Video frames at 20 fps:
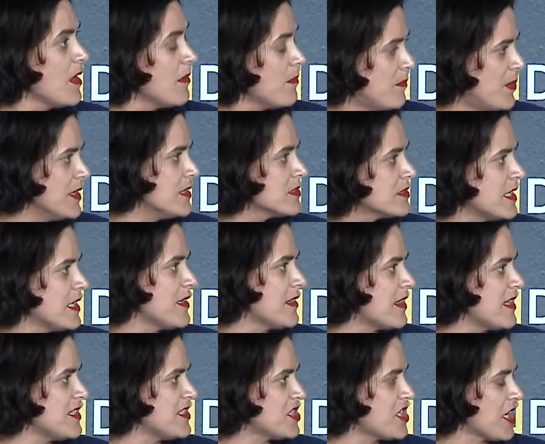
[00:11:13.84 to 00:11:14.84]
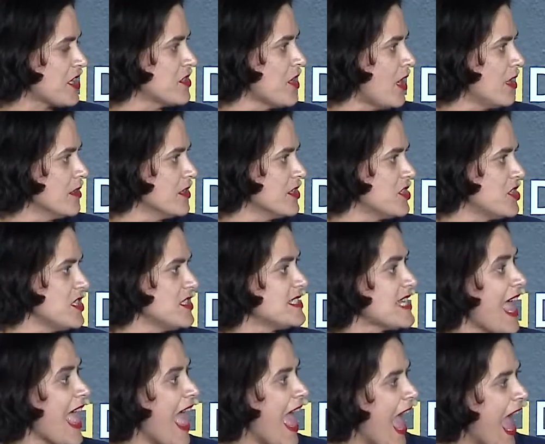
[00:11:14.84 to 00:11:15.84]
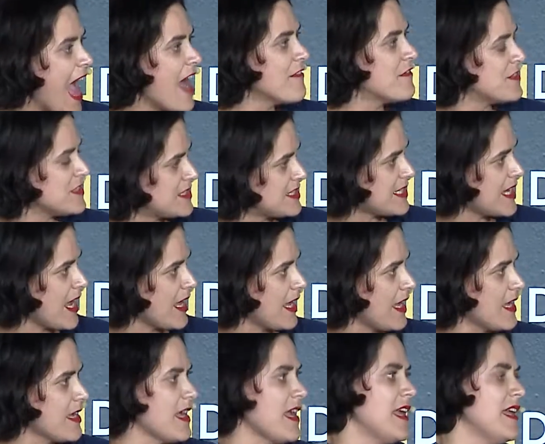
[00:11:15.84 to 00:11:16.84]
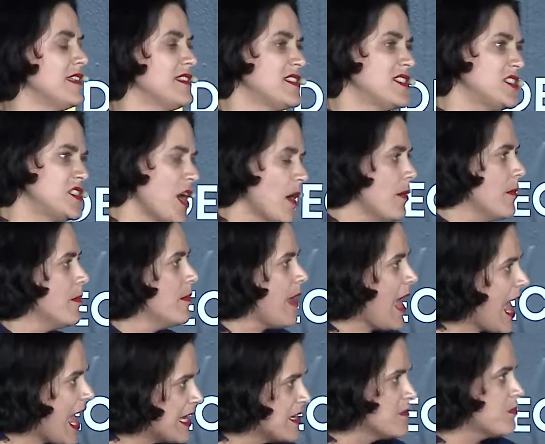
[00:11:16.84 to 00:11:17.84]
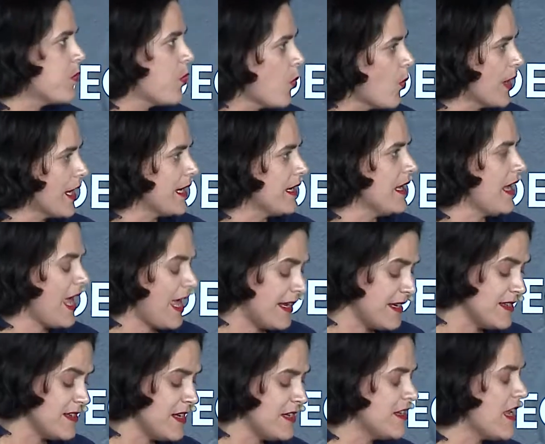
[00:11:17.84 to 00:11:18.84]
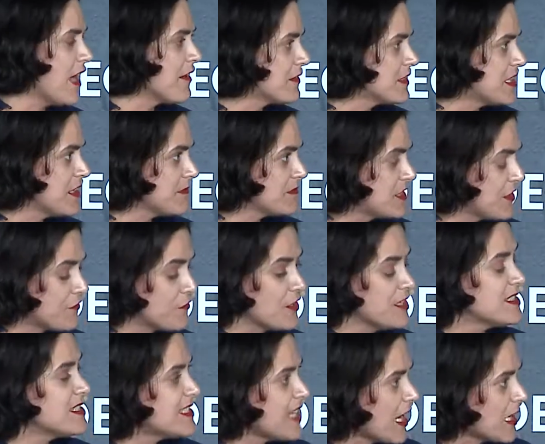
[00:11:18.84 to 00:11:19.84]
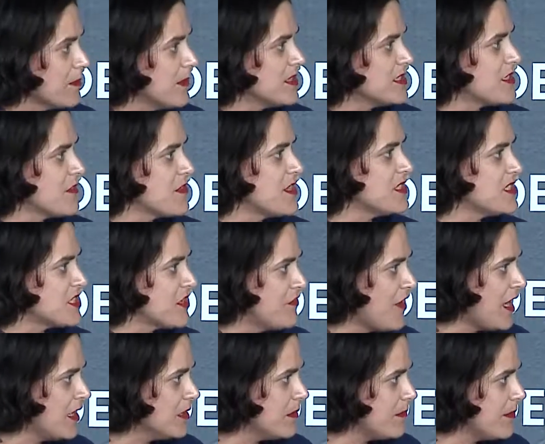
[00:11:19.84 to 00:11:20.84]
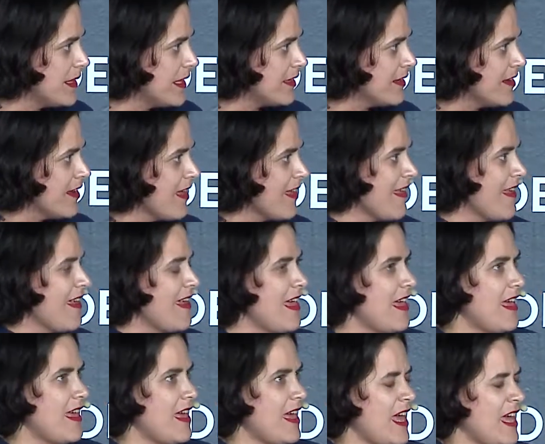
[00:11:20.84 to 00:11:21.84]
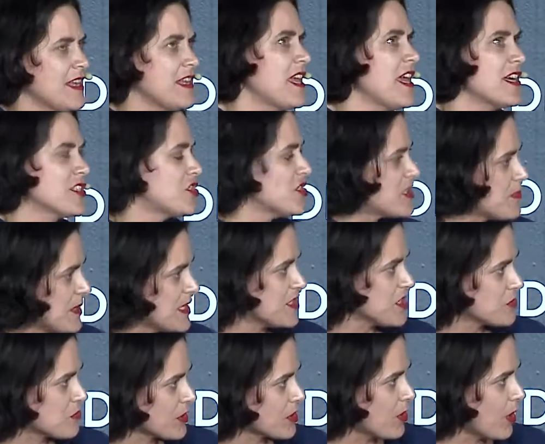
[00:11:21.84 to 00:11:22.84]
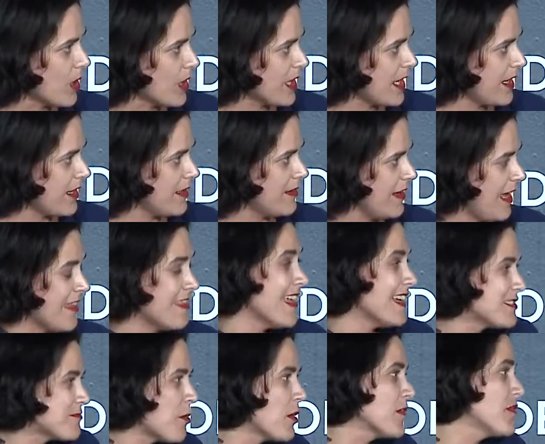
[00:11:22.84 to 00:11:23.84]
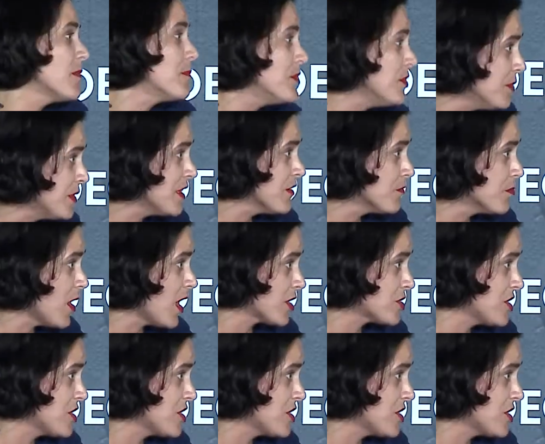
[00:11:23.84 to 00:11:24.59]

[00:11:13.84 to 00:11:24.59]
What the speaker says: building these technologies have, say, at some endpoint and in different segments of this development, and can't just be disregarded. And that's part of the beauty of blockchain.